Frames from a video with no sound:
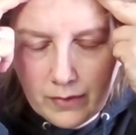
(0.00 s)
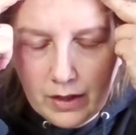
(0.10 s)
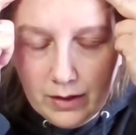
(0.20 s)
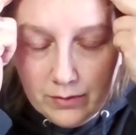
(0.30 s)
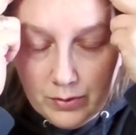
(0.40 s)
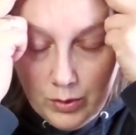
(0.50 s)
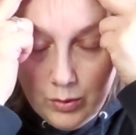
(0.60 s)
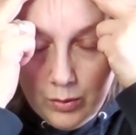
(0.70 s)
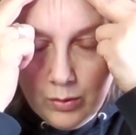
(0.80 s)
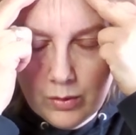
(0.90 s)

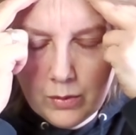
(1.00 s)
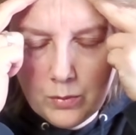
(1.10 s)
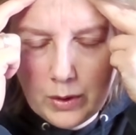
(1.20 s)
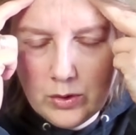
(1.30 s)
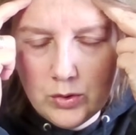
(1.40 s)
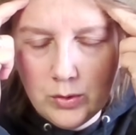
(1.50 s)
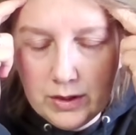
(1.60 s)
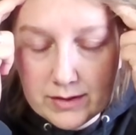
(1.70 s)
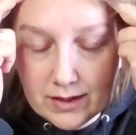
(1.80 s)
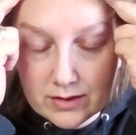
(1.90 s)
When you do
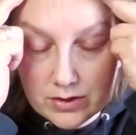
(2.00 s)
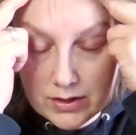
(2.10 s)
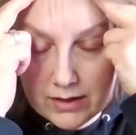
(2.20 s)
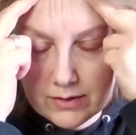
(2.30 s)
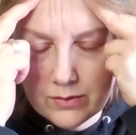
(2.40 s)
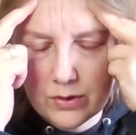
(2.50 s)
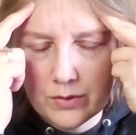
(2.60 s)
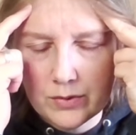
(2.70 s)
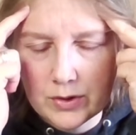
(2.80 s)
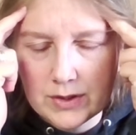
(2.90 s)
these exercises for the
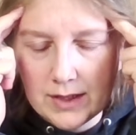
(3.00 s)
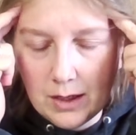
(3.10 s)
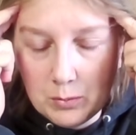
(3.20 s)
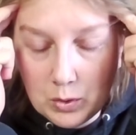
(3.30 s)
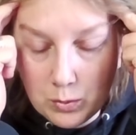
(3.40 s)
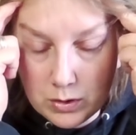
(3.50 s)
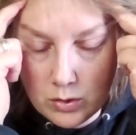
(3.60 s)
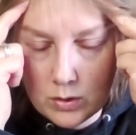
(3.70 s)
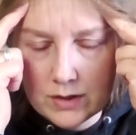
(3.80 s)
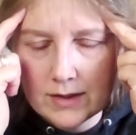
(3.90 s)
first time, you will
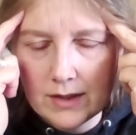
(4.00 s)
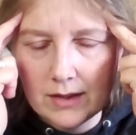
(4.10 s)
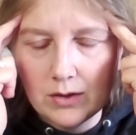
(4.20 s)
notice that you